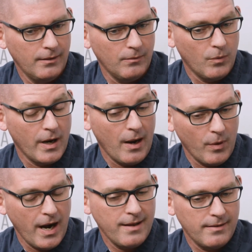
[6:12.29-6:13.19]

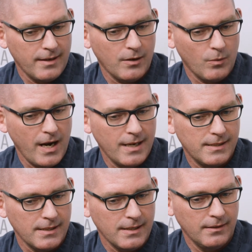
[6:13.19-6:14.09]
what I think or what I
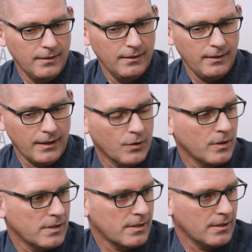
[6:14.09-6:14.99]
see
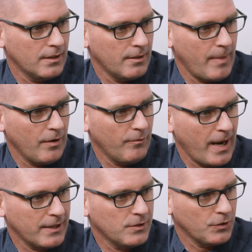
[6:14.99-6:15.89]
increase the amount of
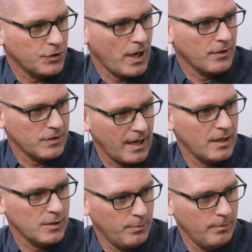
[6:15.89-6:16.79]
bacterial challenge
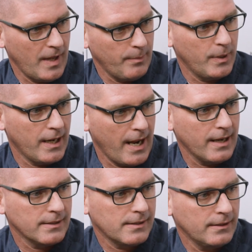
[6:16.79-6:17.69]
that pig
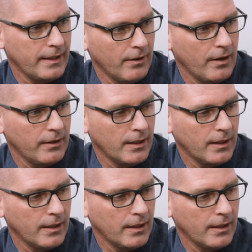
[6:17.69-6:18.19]
has later on in